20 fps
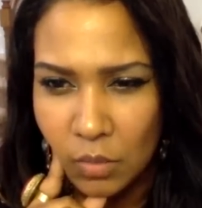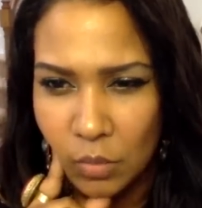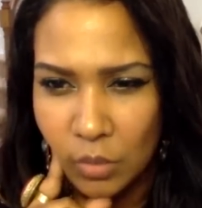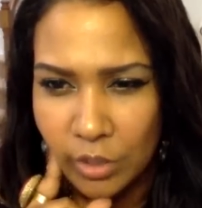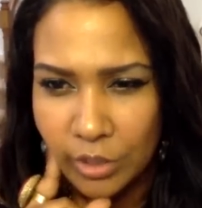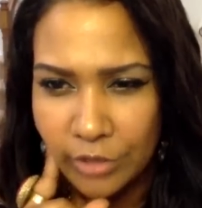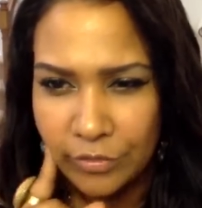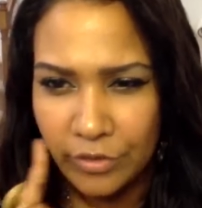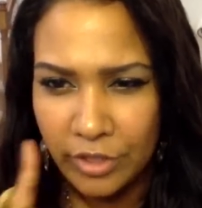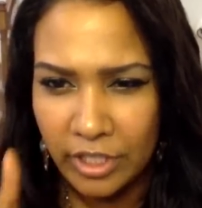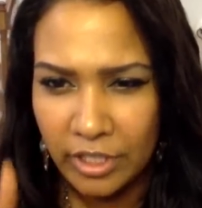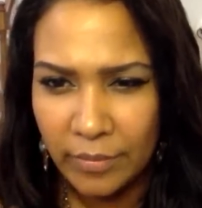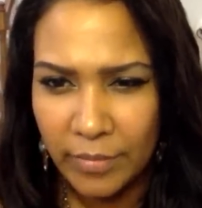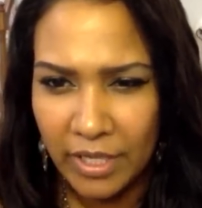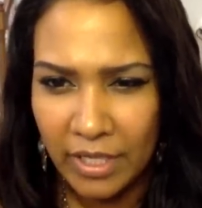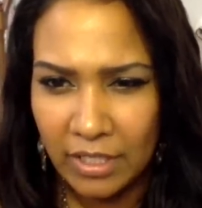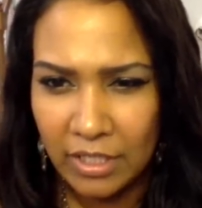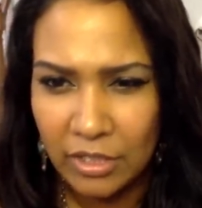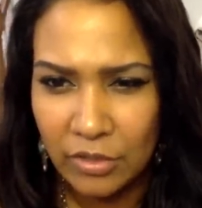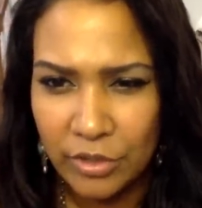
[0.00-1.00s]
What do you think
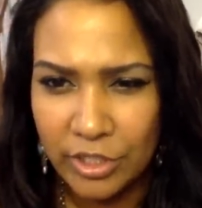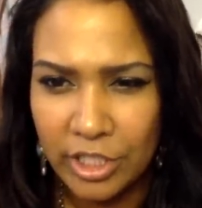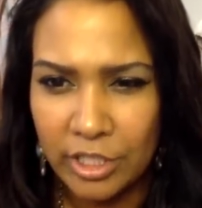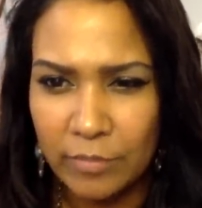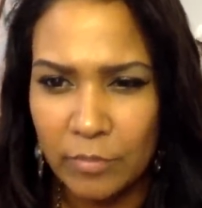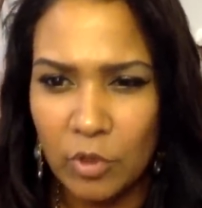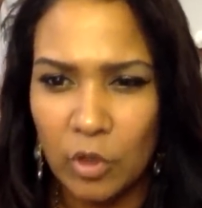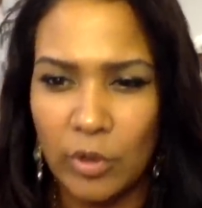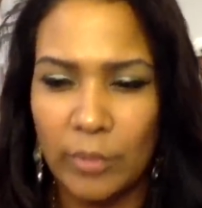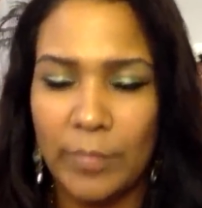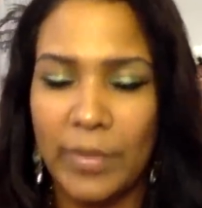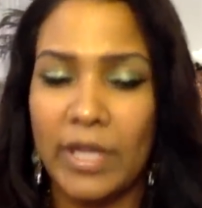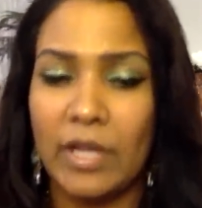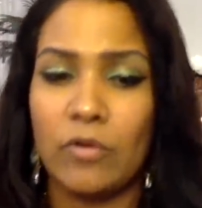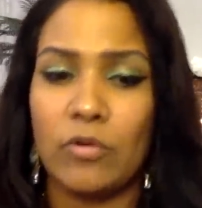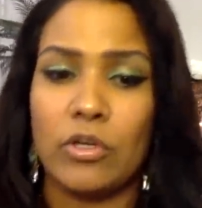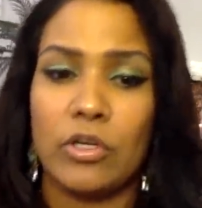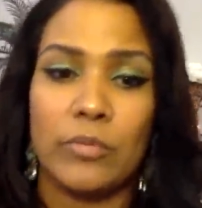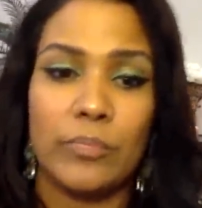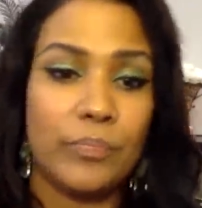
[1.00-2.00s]
about Lil Kim going
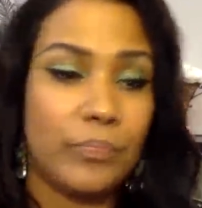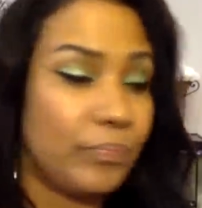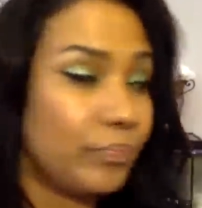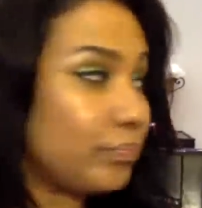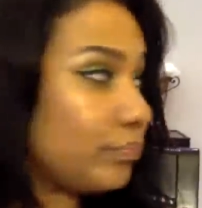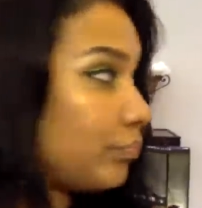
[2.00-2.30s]
bankrupt?